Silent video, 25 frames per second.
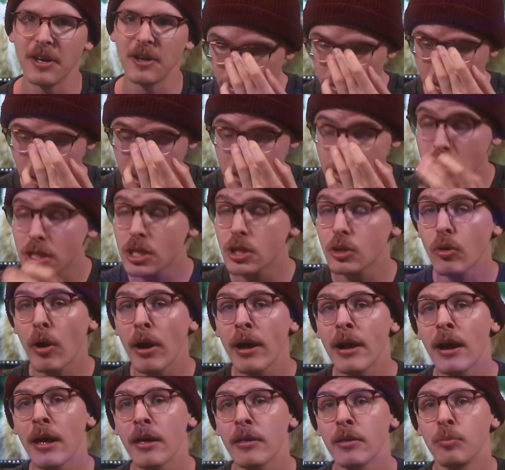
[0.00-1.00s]
This is
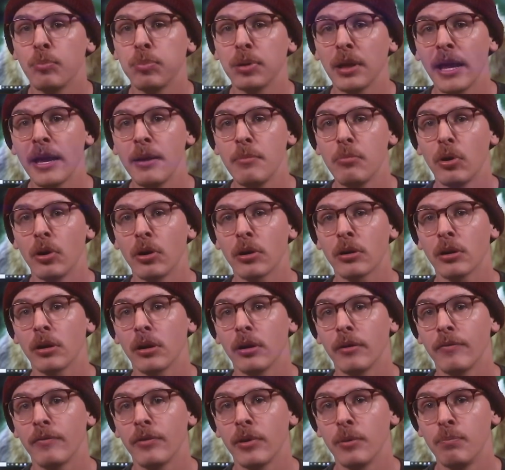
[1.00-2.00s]
straight out of the playbook
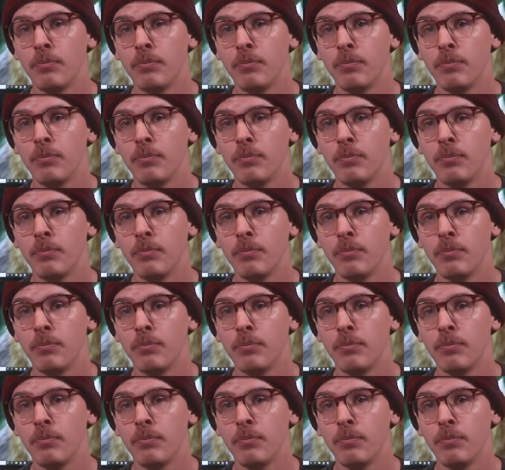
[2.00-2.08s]
of the